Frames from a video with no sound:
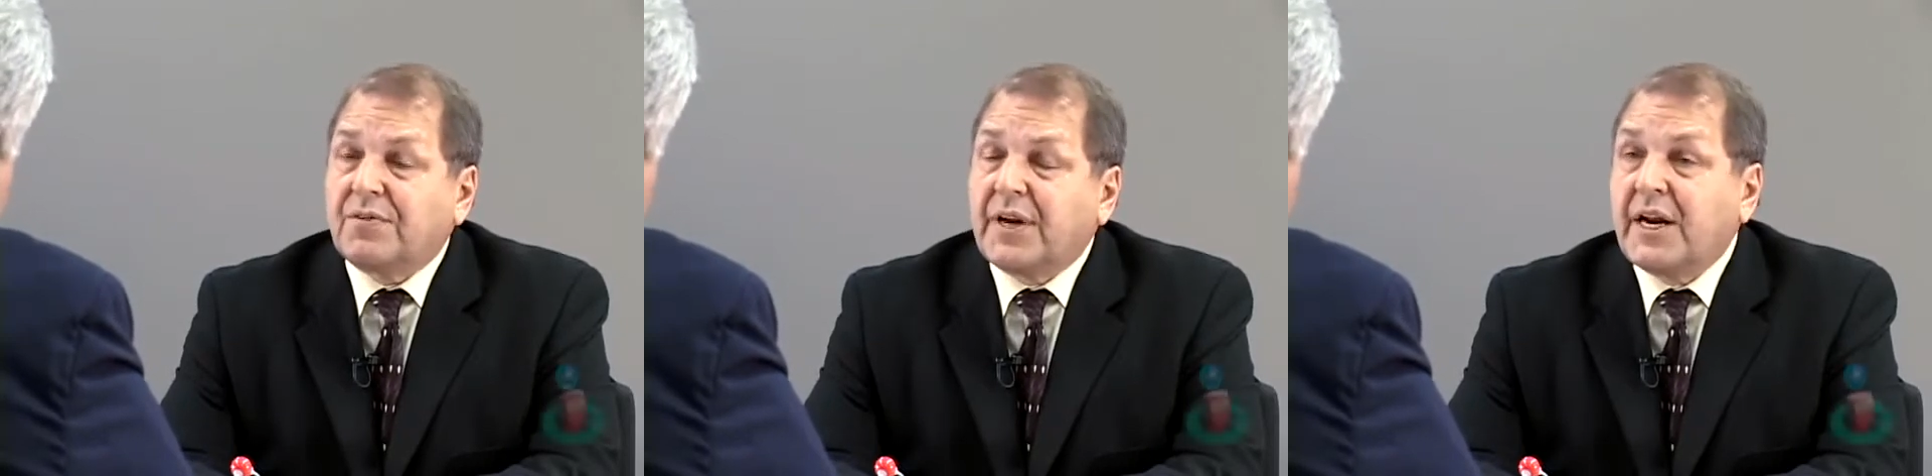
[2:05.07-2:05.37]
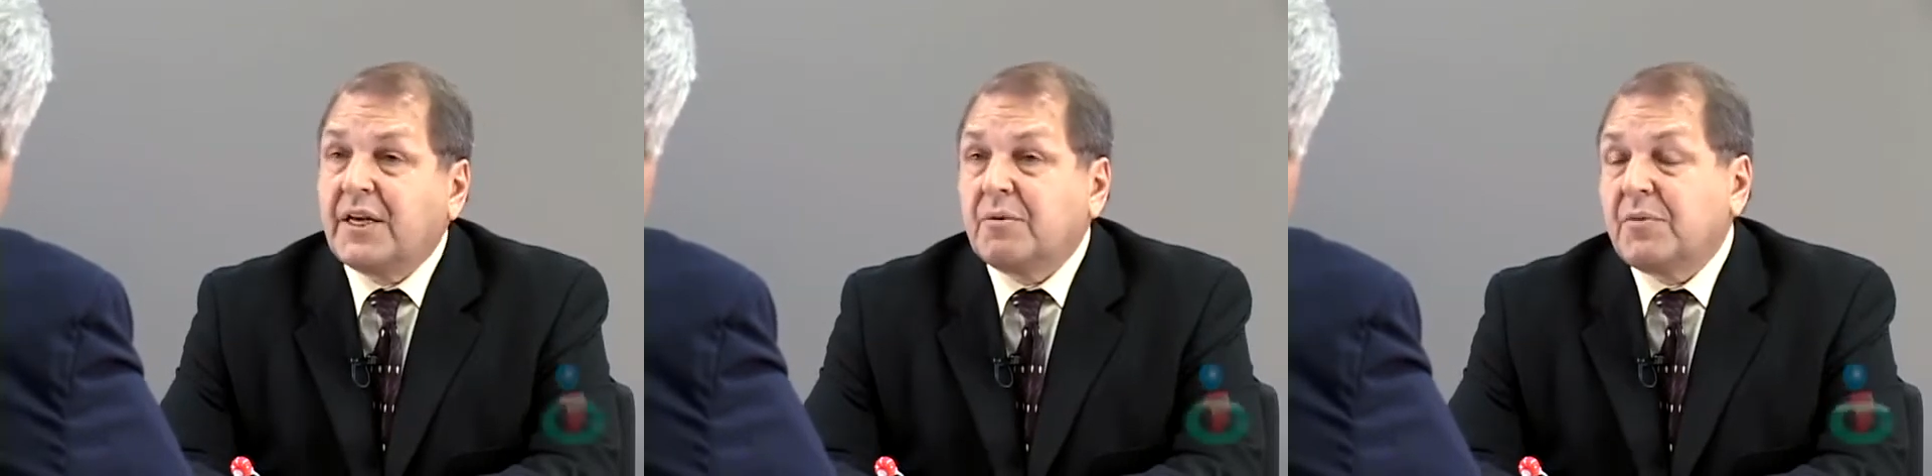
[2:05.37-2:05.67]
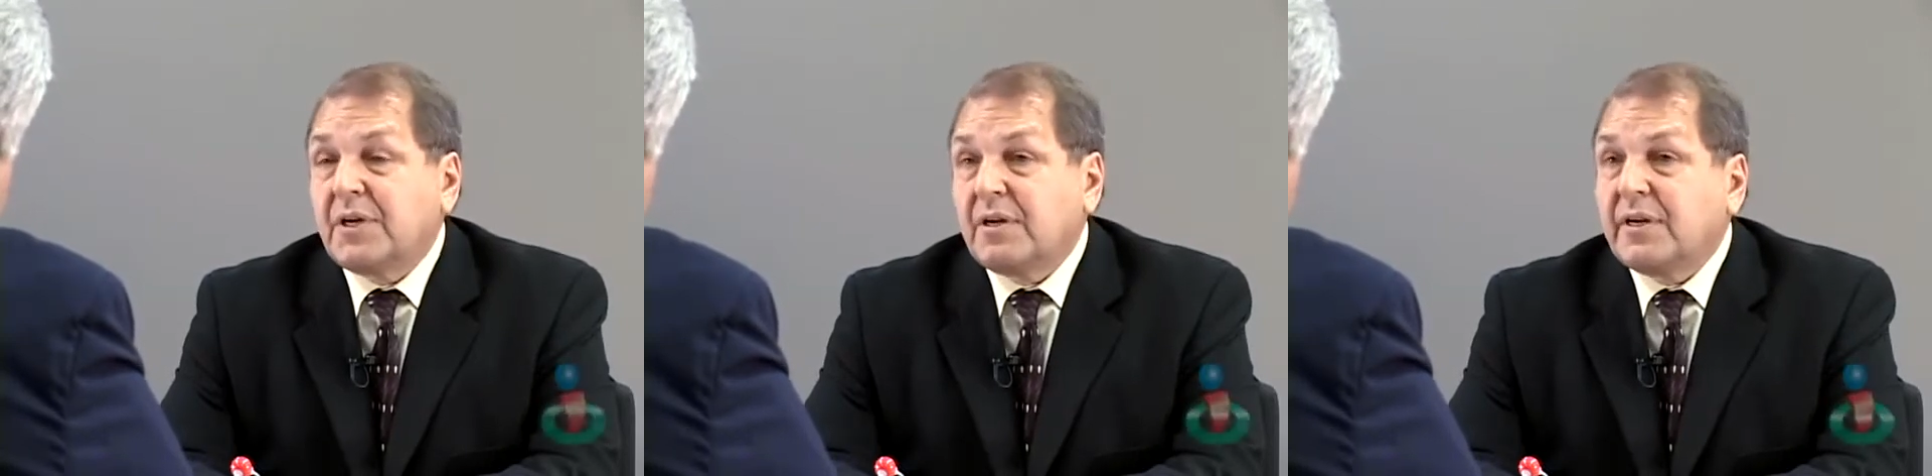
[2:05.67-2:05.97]

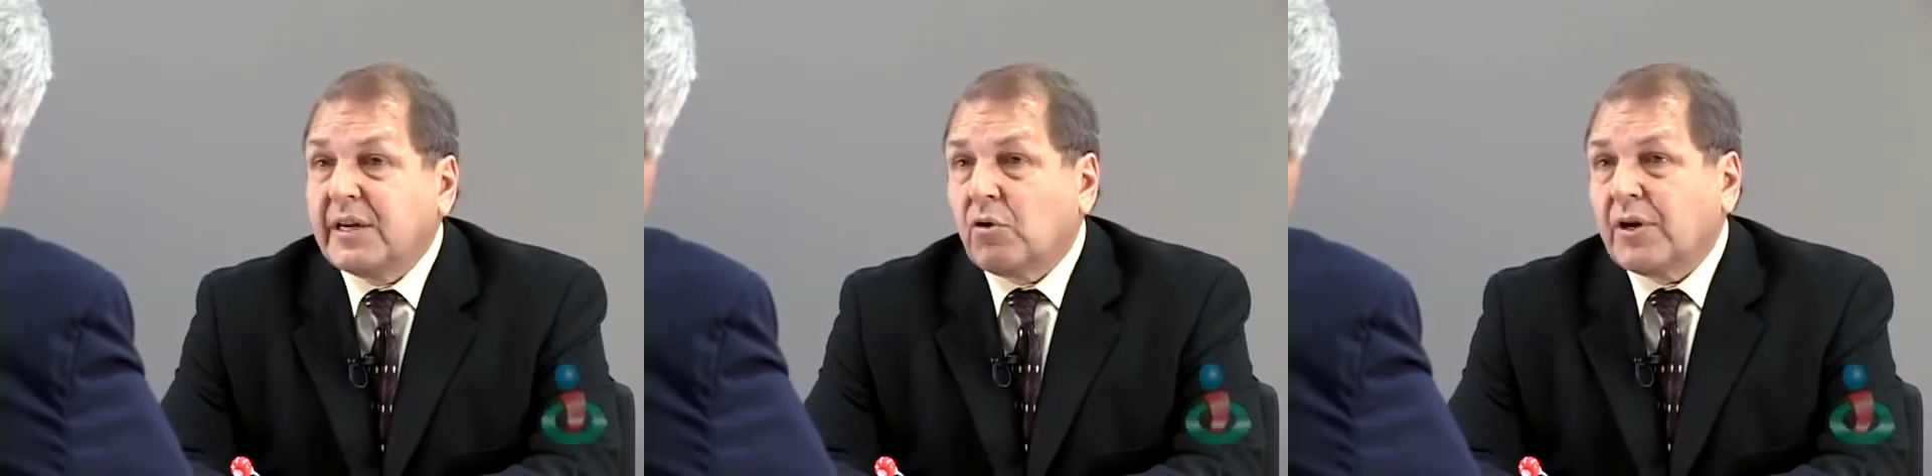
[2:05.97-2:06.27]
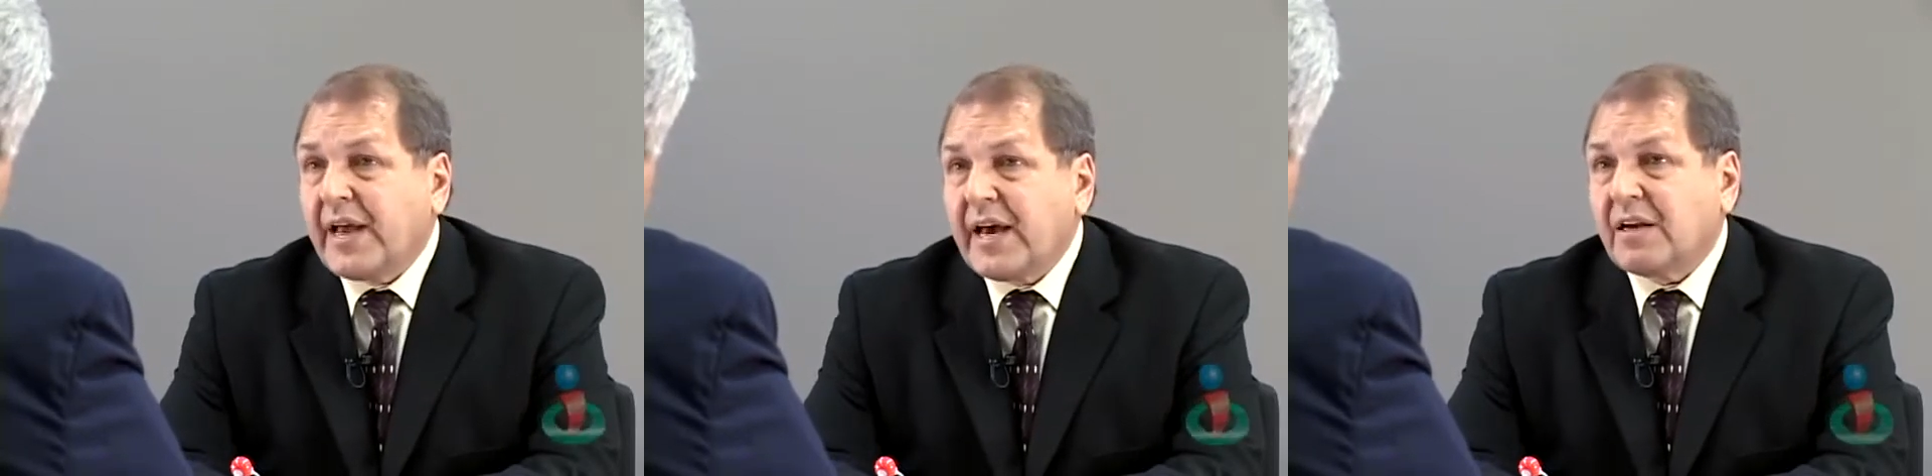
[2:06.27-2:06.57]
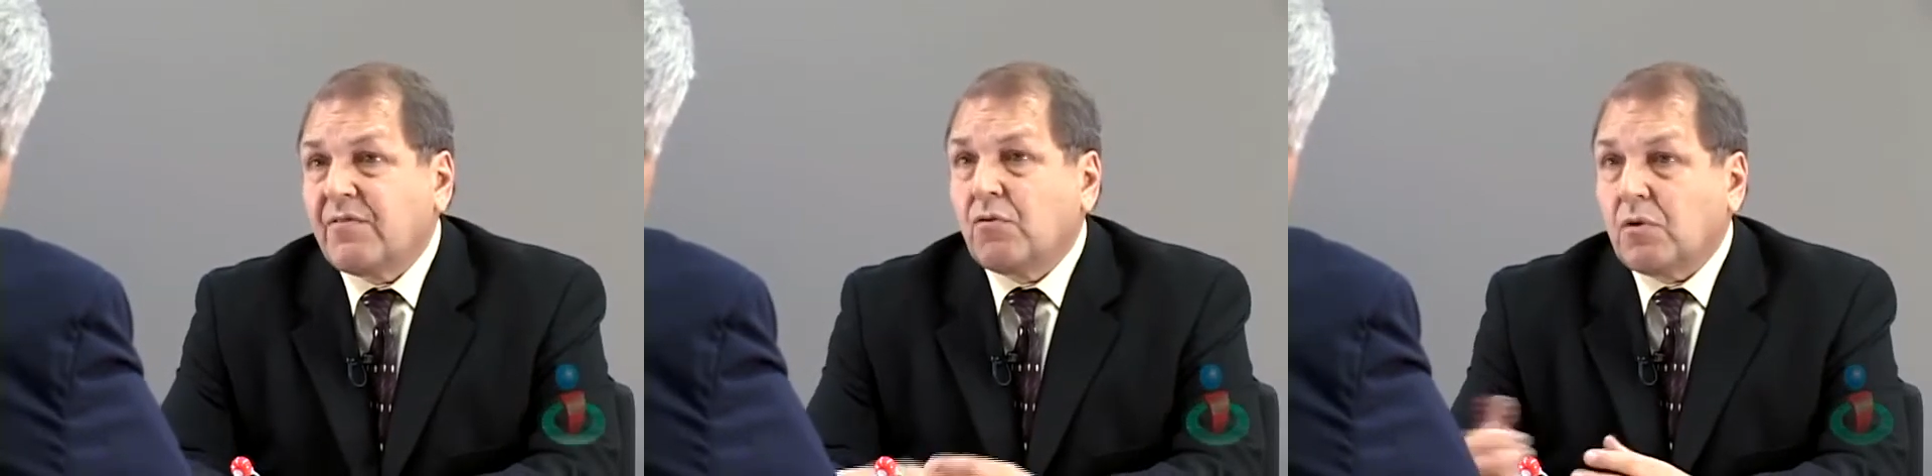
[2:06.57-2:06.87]
vanadium in an
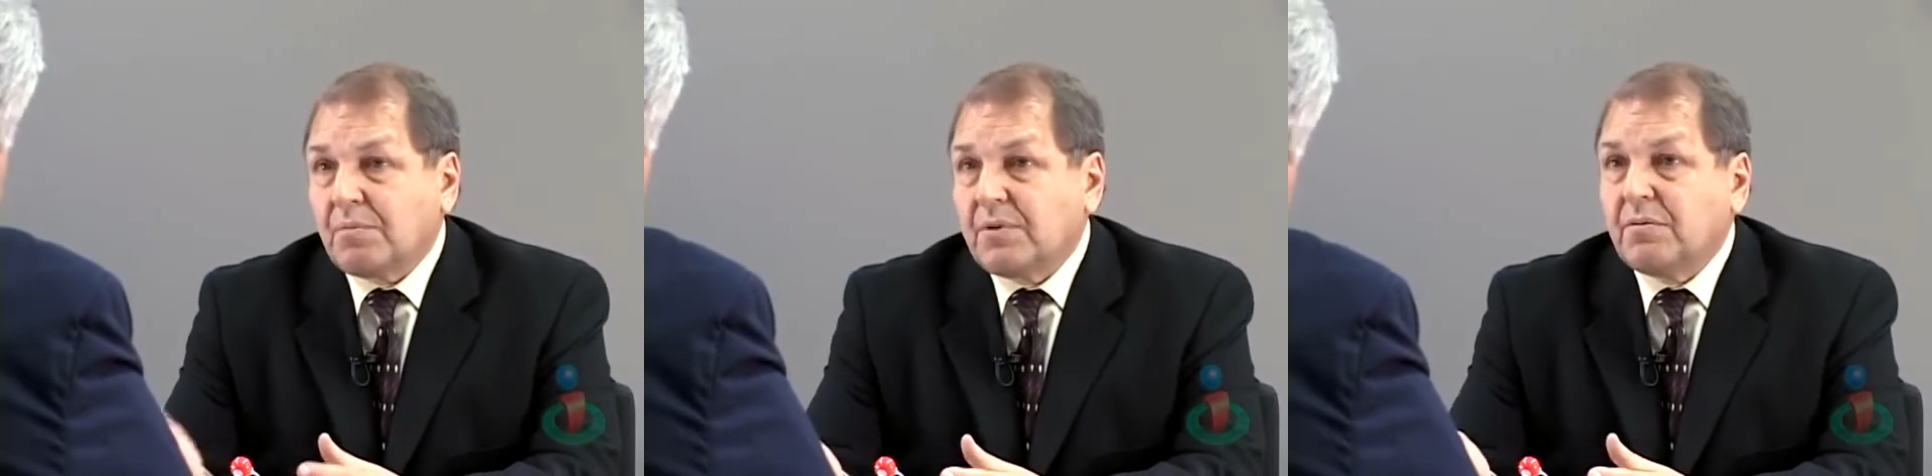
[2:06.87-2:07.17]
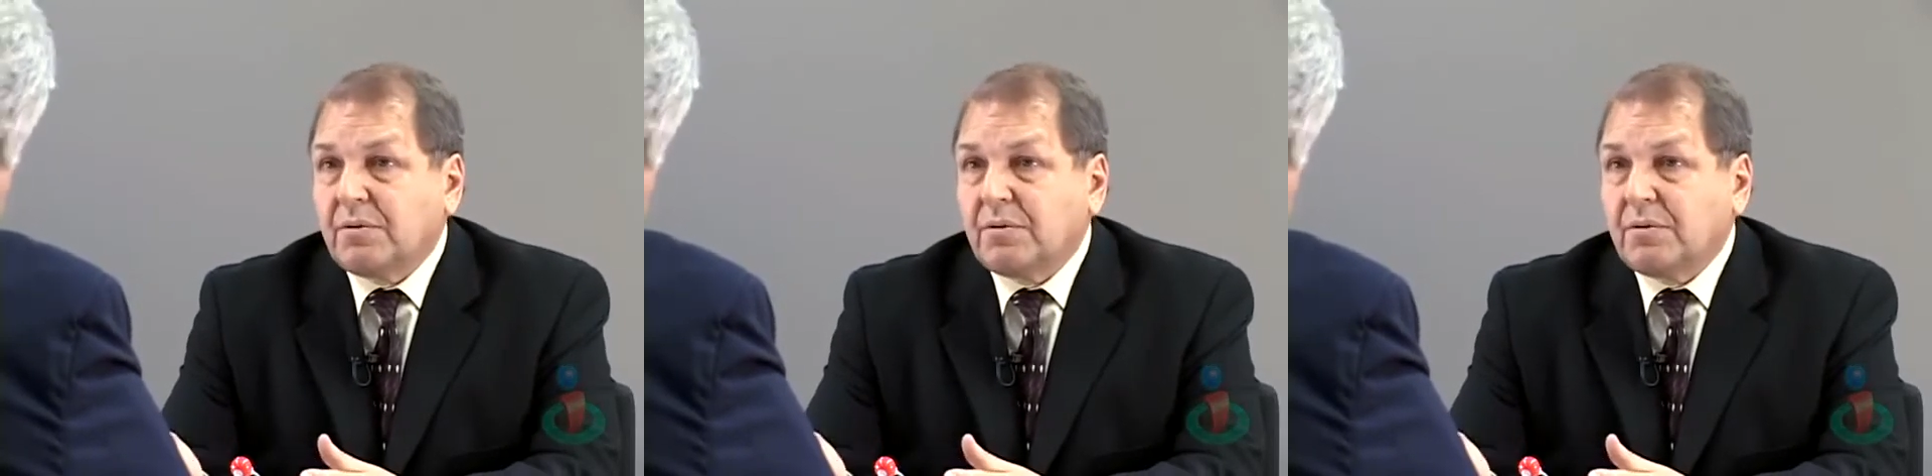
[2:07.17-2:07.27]
inorganic form,